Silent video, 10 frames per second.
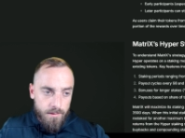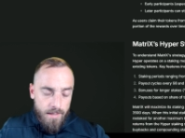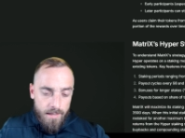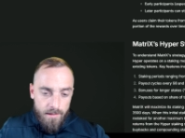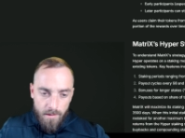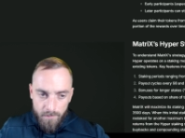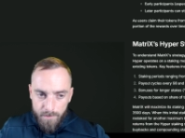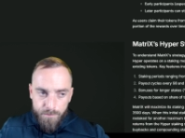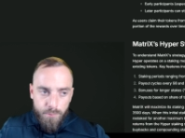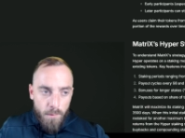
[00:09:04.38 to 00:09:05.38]
and I
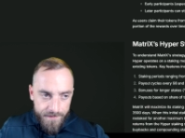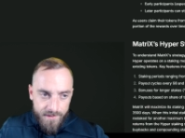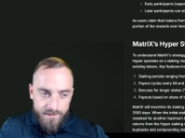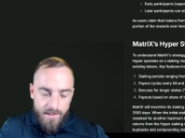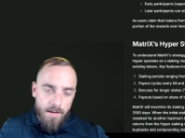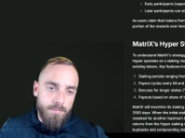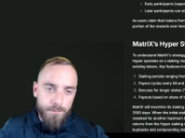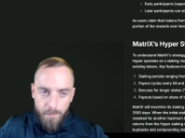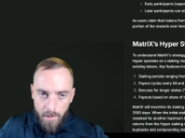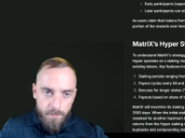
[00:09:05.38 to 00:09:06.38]
want to point this out
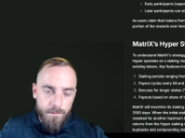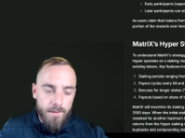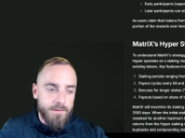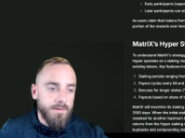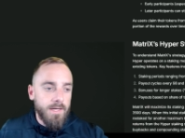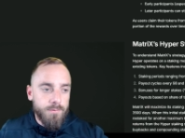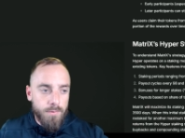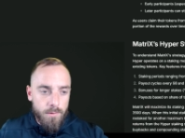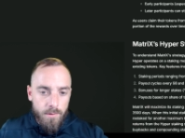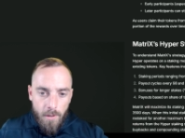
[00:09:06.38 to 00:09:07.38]
before I move on to the next
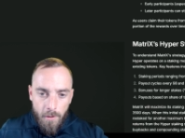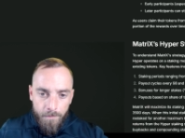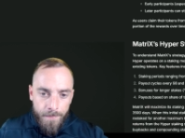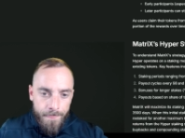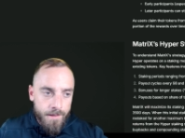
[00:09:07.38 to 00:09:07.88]
protocol,